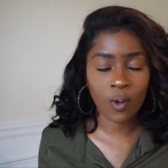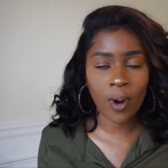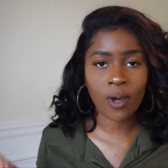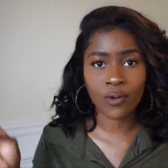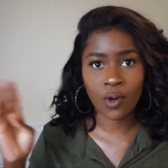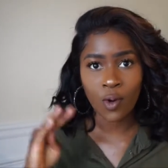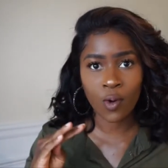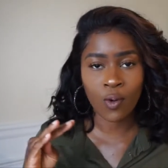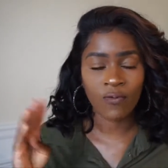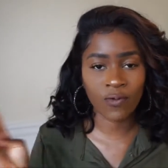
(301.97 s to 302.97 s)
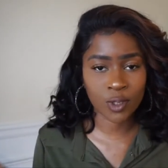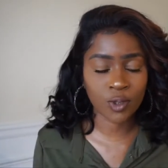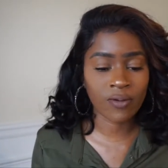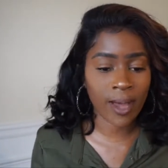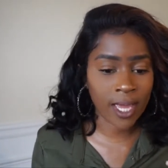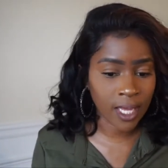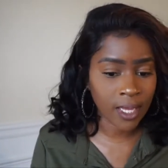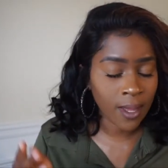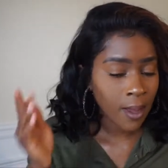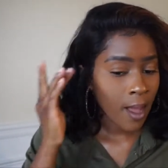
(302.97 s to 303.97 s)
around the whole frontal of my
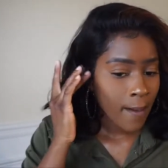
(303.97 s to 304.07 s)
head,